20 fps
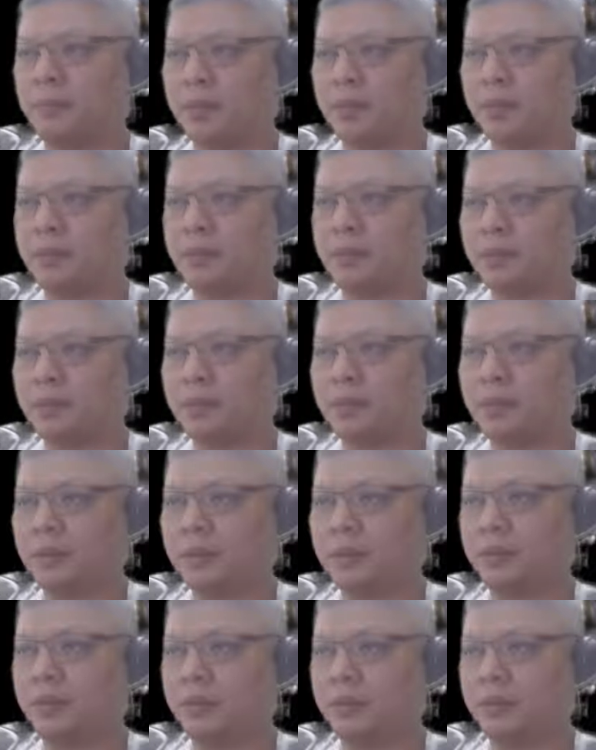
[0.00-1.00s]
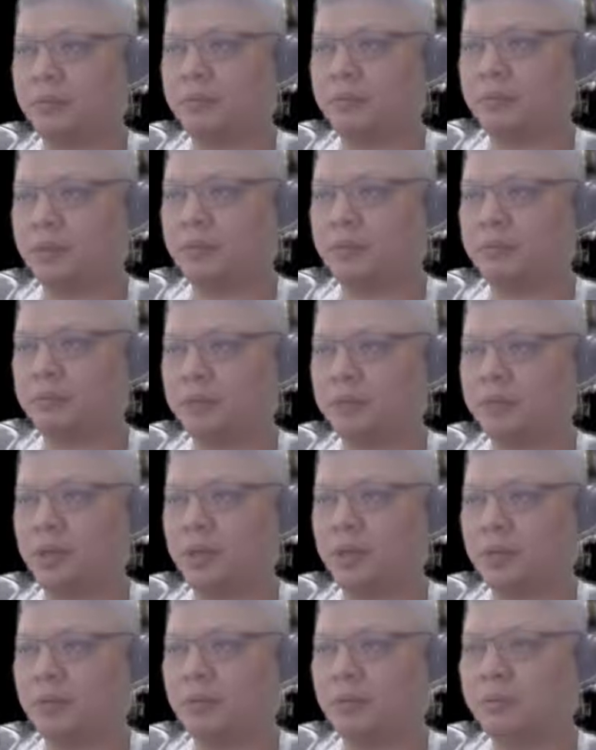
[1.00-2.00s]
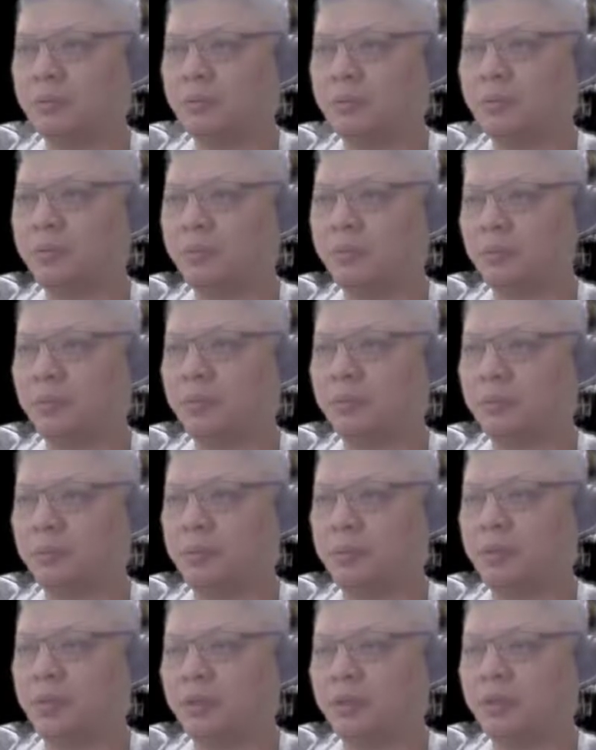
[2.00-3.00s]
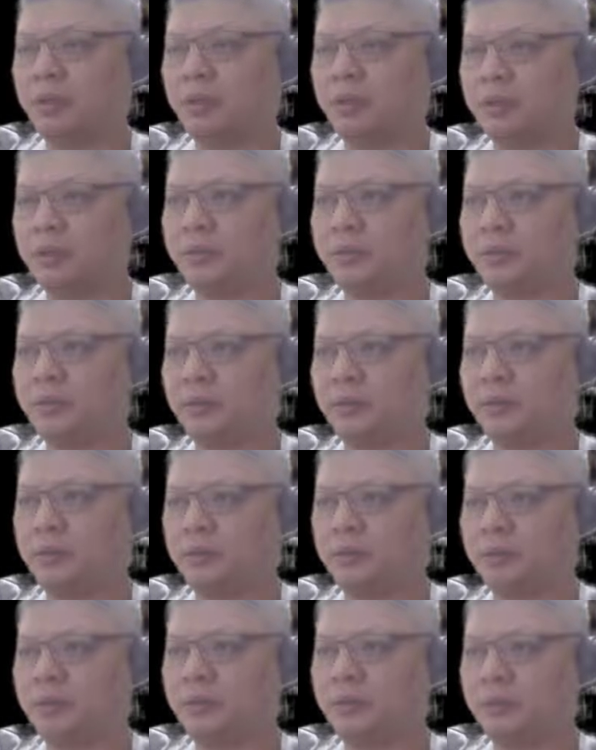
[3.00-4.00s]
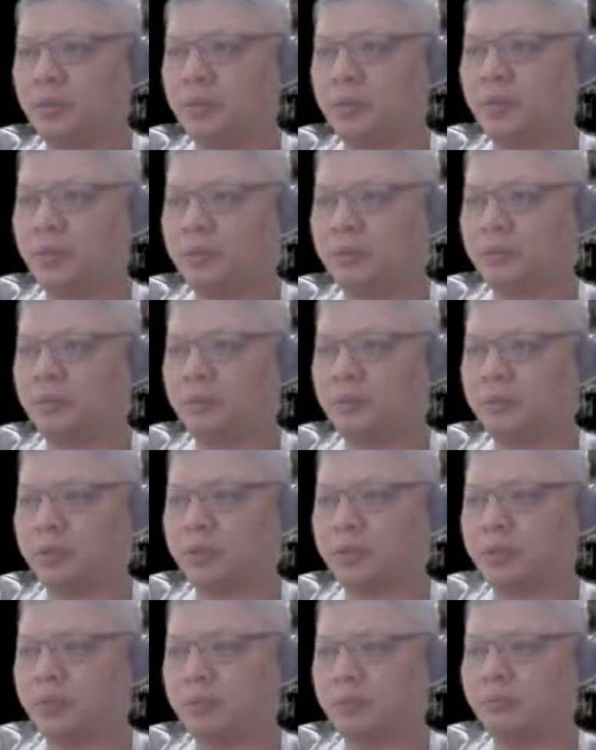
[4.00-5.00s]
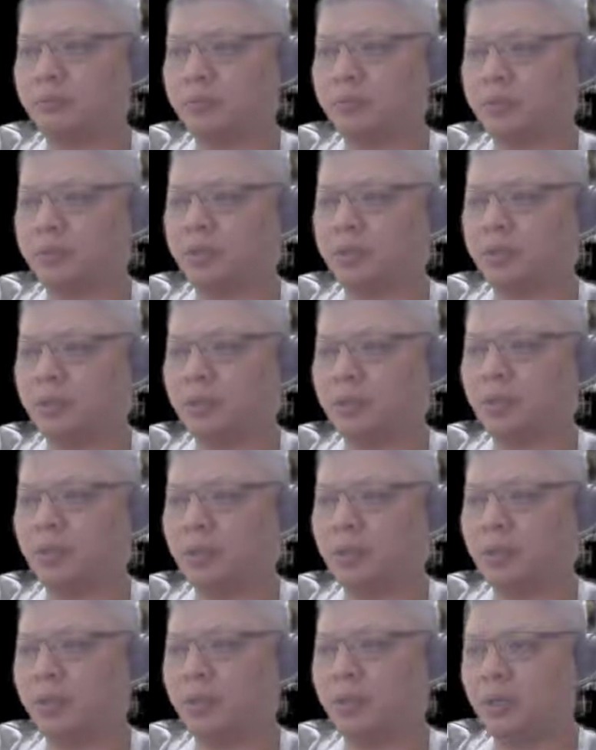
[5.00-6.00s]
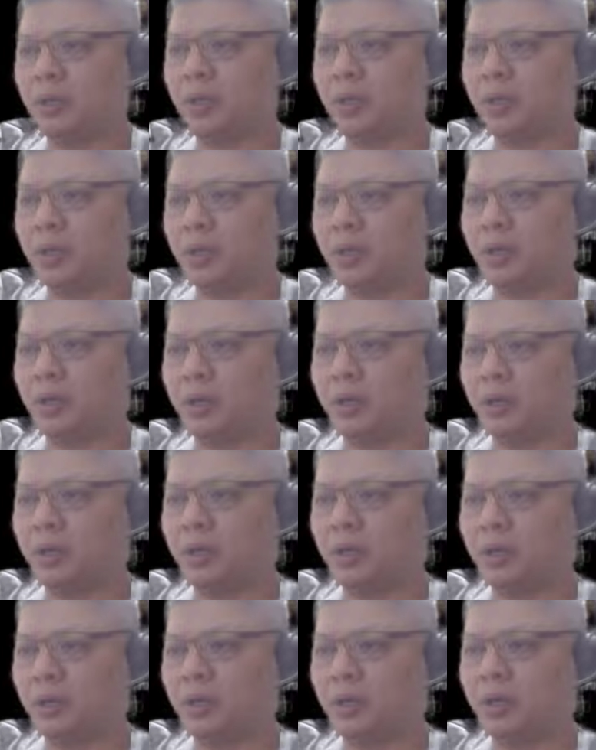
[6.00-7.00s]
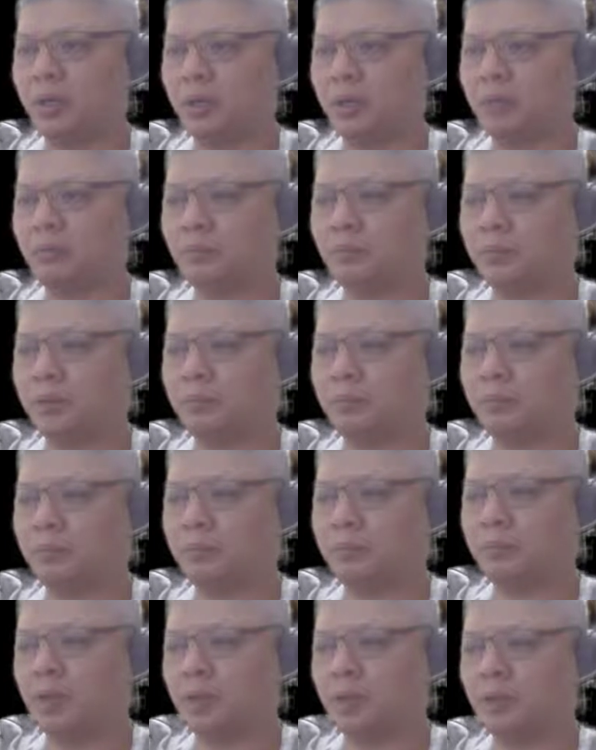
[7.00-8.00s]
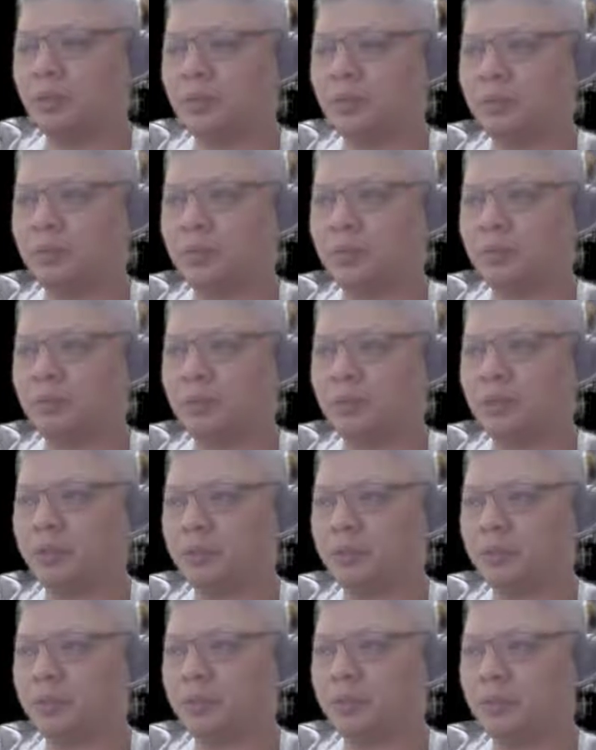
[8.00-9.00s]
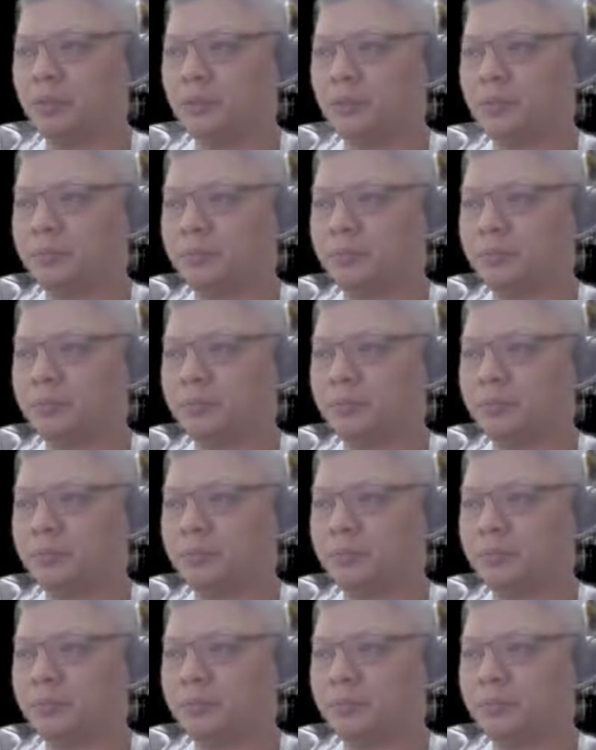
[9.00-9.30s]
But red would now play c4 equals to 8 to threaten with the double cannons, checkmate.